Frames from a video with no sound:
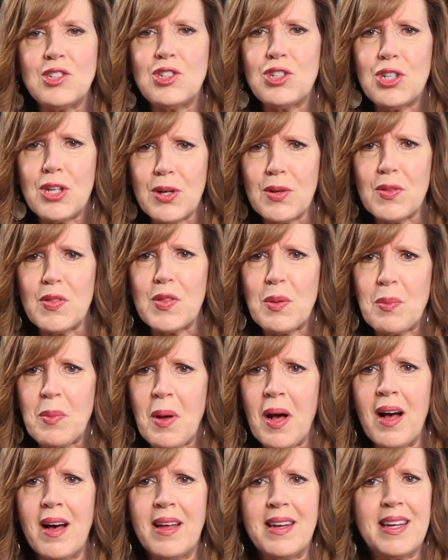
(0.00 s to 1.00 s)
cheered them
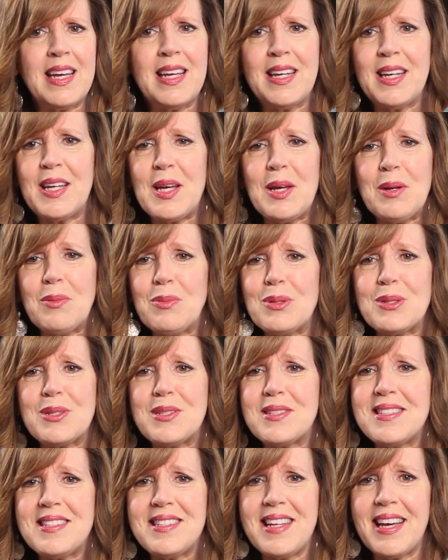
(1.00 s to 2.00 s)
on, and it was
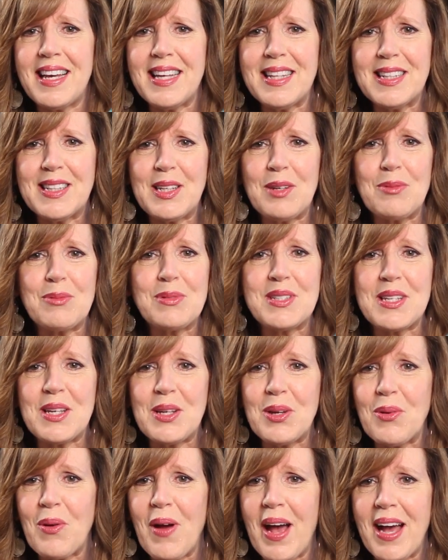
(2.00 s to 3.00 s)
daily. It was
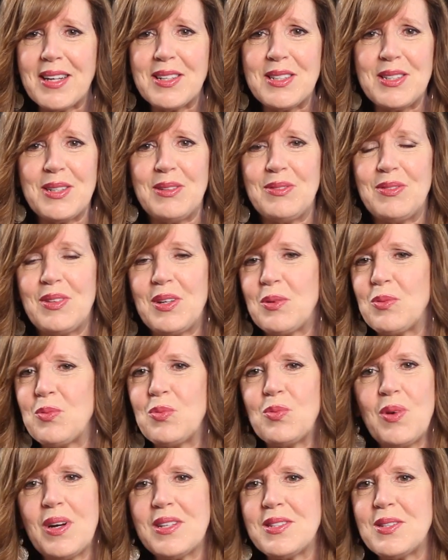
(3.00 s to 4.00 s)
interactive. It
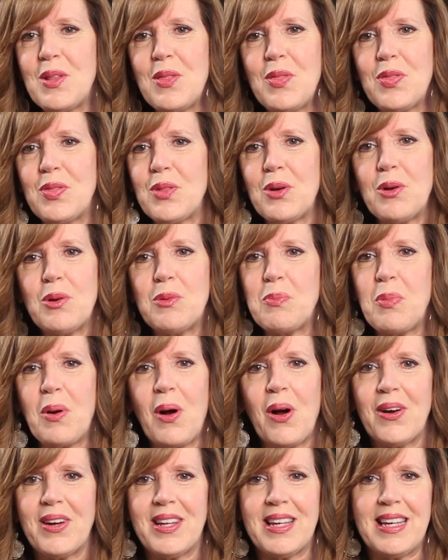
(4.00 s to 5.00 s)
wasn't third
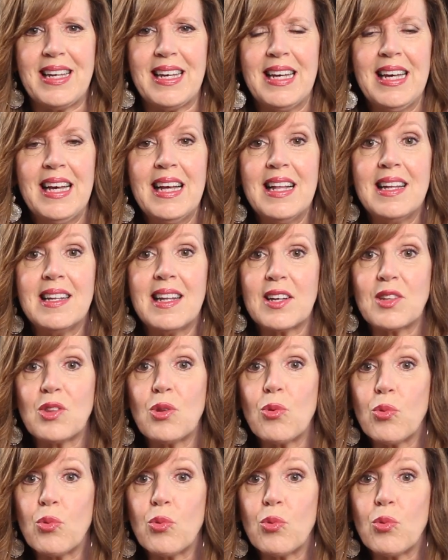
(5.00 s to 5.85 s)
party, like the